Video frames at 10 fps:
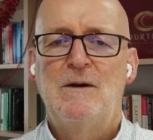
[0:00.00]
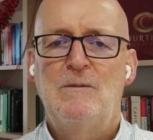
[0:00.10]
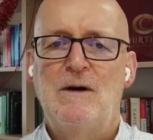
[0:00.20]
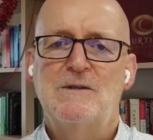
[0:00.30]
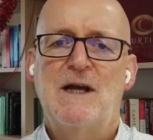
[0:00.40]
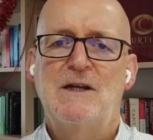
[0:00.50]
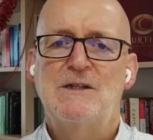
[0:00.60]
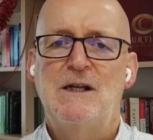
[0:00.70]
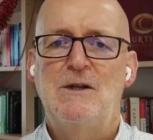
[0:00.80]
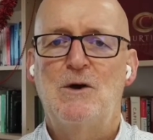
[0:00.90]
whilst
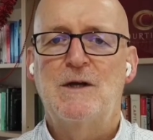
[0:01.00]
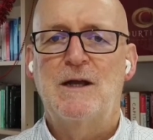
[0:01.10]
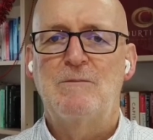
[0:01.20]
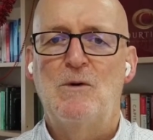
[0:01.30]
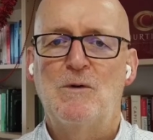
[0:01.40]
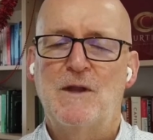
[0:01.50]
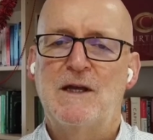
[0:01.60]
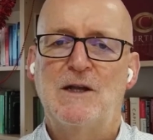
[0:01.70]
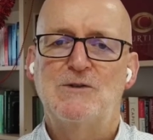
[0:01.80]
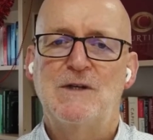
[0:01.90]
actually locking more of the
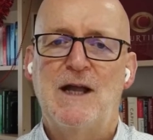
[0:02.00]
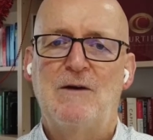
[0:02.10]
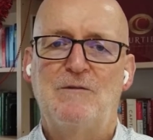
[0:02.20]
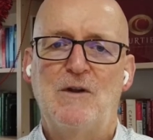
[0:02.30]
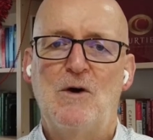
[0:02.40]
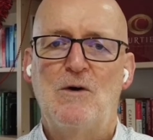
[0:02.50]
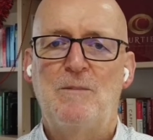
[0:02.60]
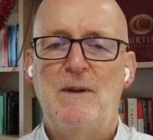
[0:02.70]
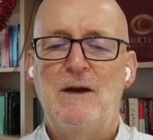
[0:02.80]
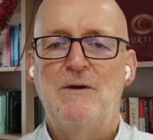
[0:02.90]
country down for
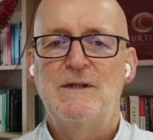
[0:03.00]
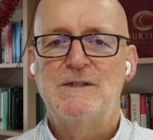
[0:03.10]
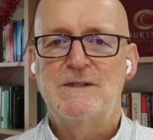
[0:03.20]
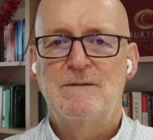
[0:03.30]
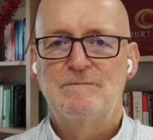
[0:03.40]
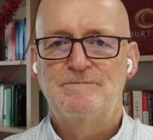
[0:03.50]
longer periods.